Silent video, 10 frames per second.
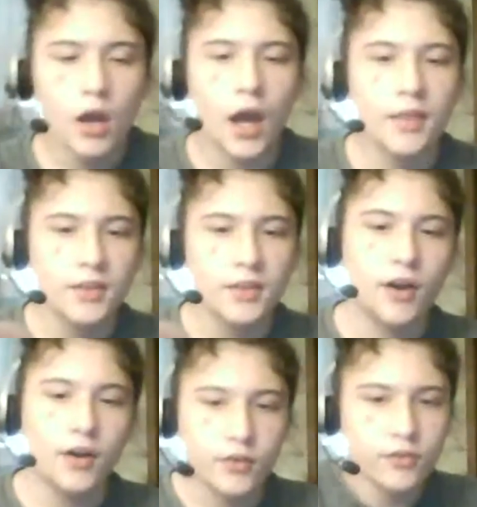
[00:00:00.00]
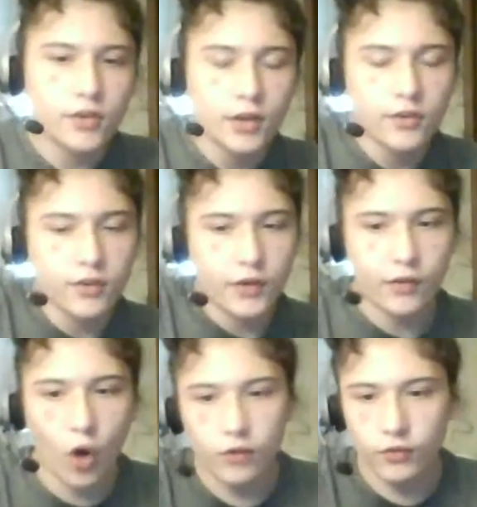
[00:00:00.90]
And then Saturdays and Sundays I'll
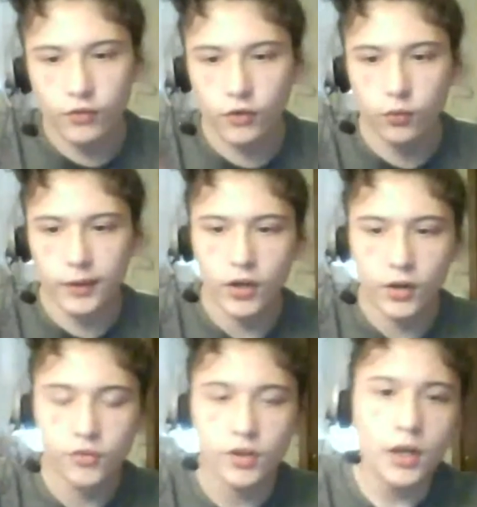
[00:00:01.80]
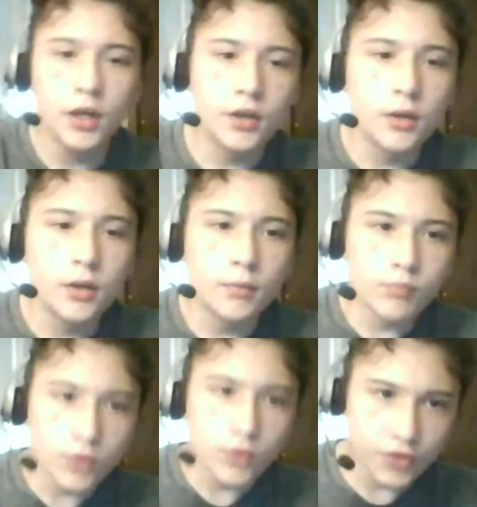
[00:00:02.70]
have off or for whatever else.
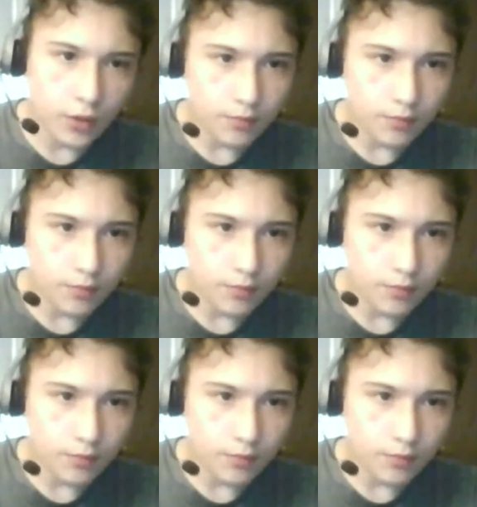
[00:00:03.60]
So,